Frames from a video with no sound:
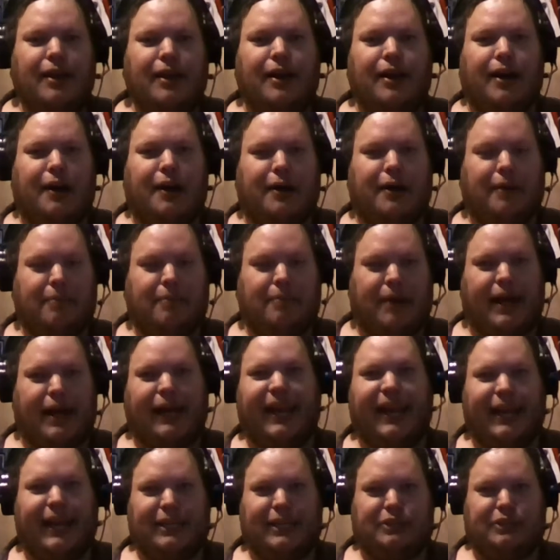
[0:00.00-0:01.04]
I
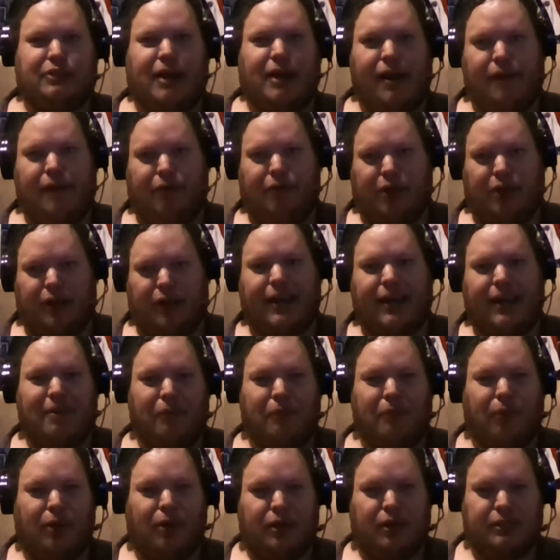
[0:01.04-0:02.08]
can't drive their
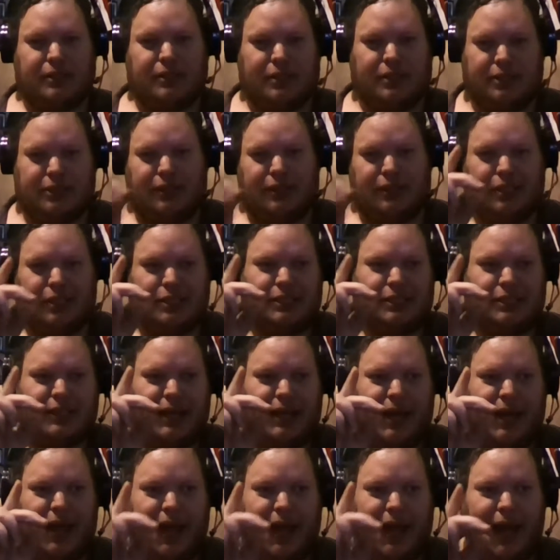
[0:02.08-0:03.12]
Kenworths because they're just a
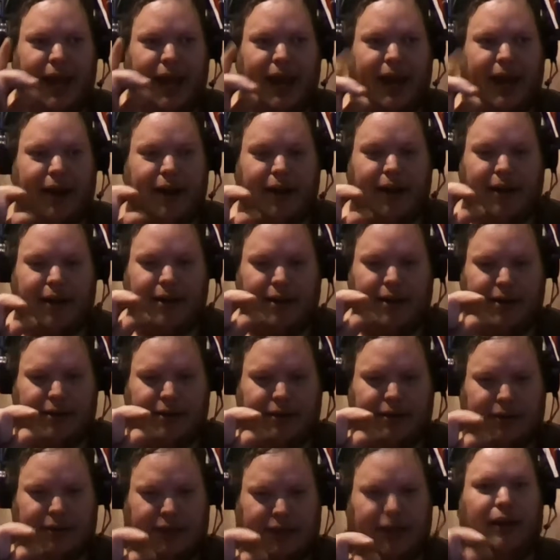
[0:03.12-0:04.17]
hair,
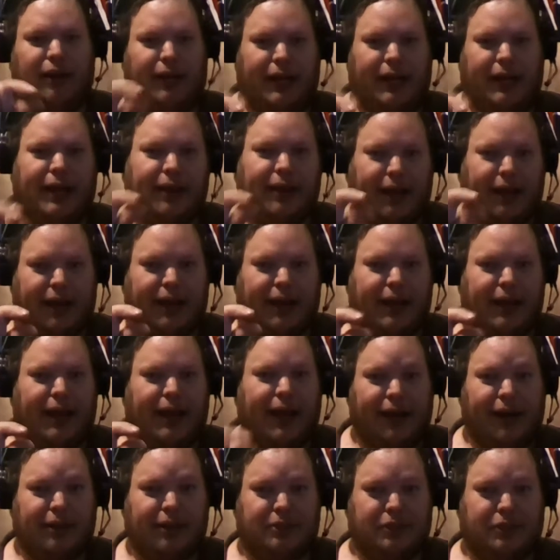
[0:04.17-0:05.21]
literally like a
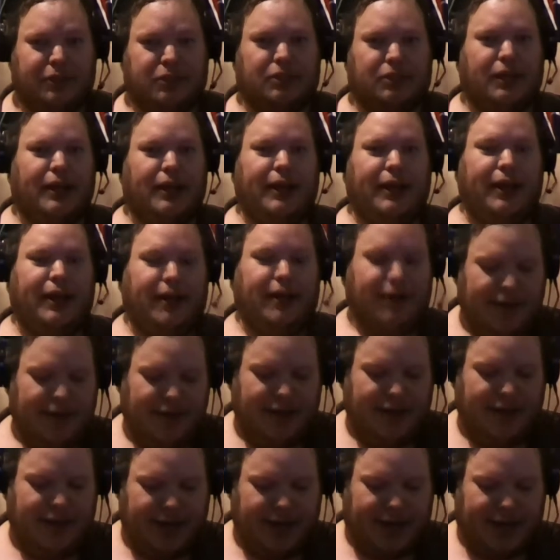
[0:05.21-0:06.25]
hair too tight,
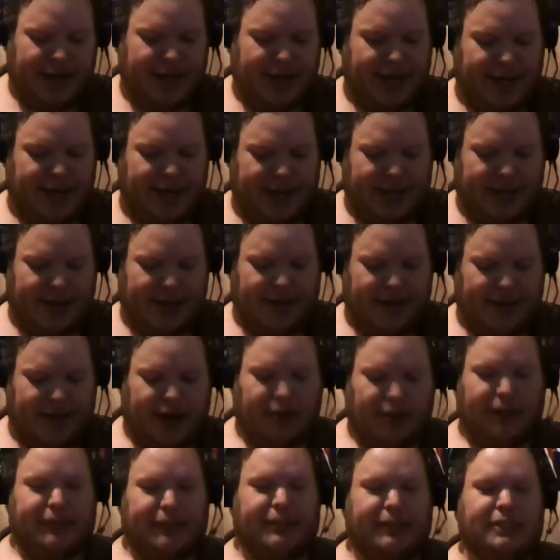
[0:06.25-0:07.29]
and I
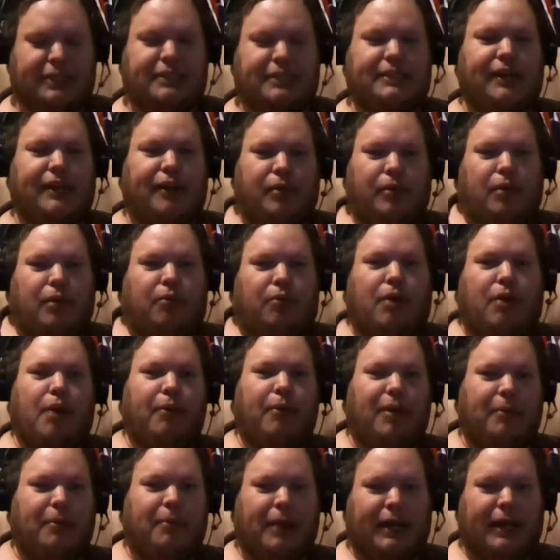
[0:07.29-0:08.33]
don't like the steering wheel right
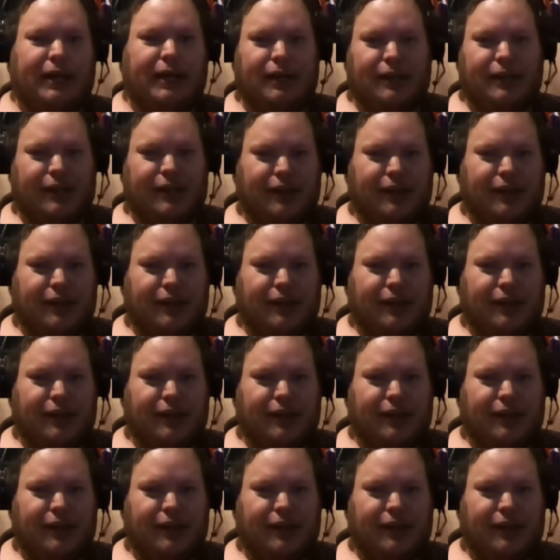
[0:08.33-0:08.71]
out of my gut.